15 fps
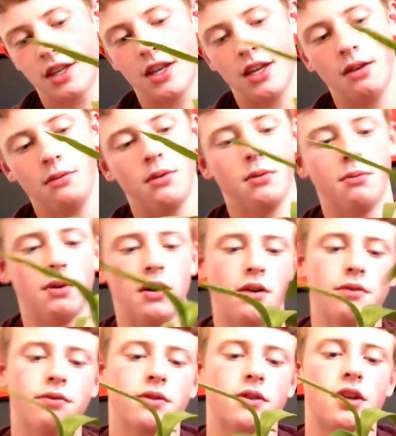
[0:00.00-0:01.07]
it went well.
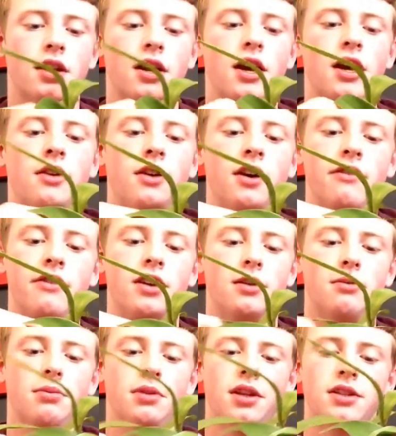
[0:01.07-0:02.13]
I don't have any
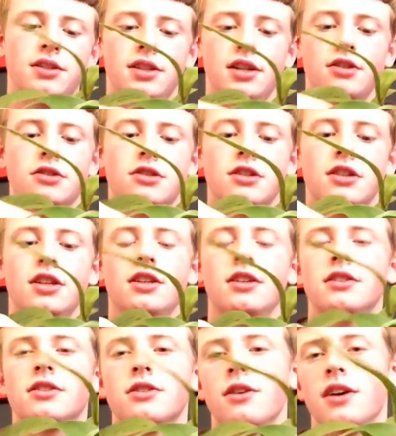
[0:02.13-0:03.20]
complaints actually,
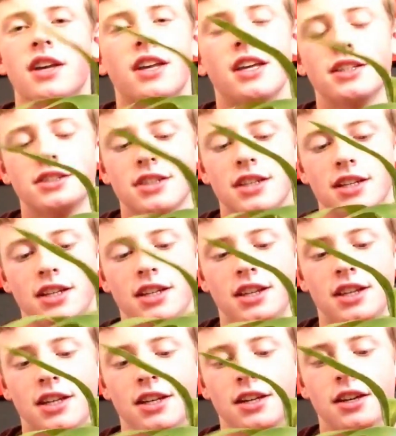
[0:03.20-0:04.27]
so I can't say
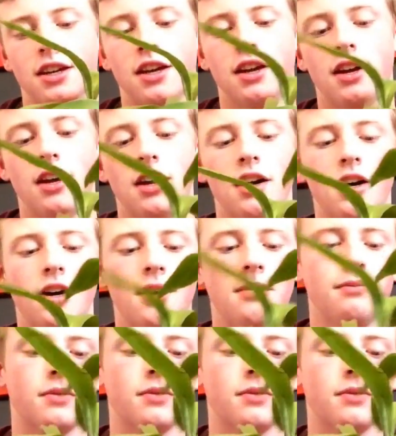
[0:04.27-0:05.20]
anything. Um,